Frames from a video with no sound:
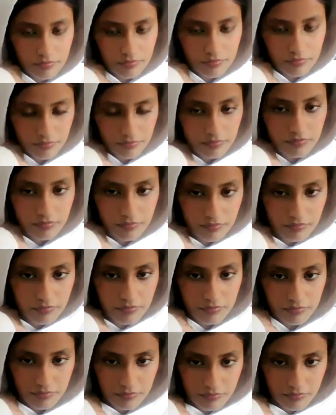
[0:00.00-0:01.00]

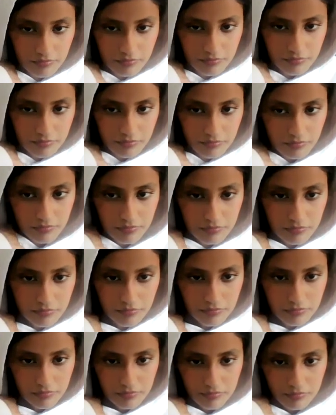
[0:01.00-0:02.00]

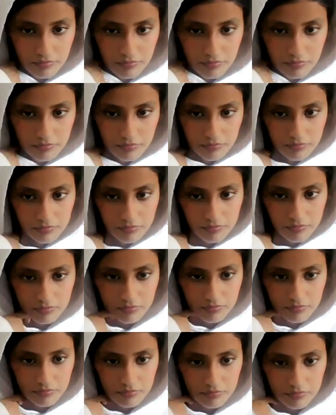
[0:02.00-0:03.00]

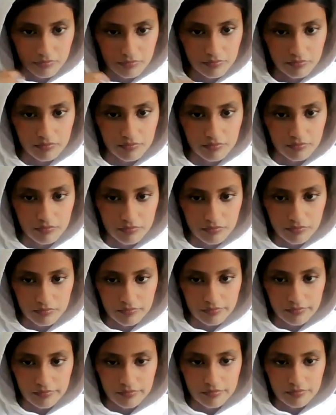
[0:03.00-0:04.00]

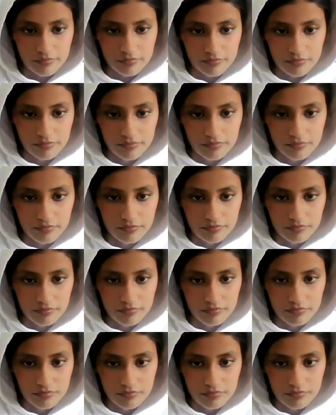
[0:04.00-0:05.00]

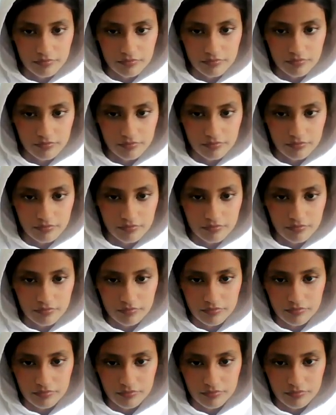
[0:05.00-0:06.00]

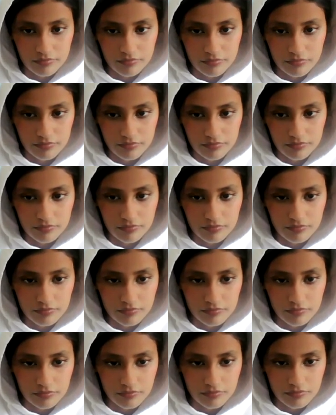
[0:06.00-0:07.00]

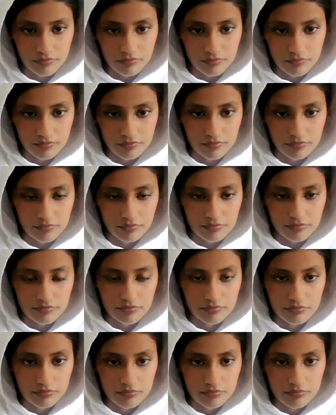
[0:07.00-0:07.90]
(silent)